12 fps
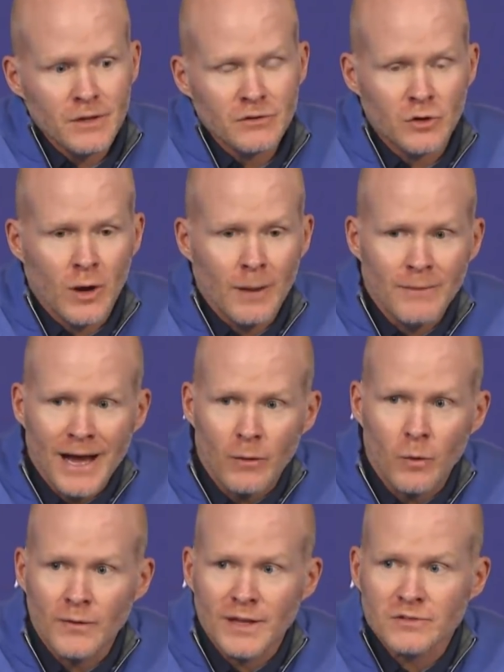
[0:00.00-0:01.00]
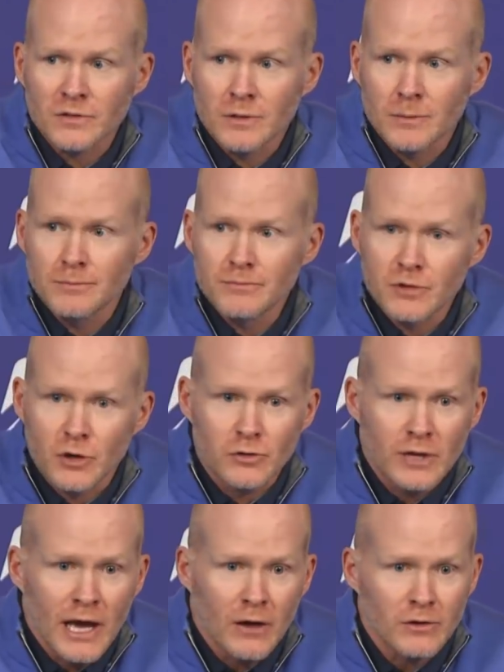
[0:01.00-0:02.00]
So I'm not one that's going to
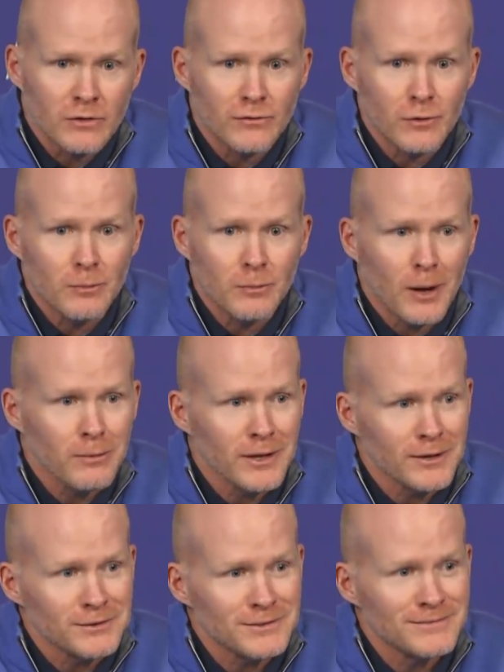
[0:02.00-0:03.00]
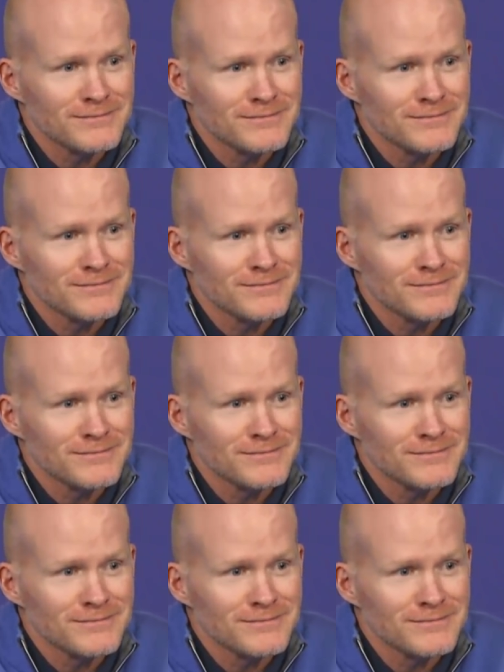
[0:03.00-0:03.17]
turn down good football players.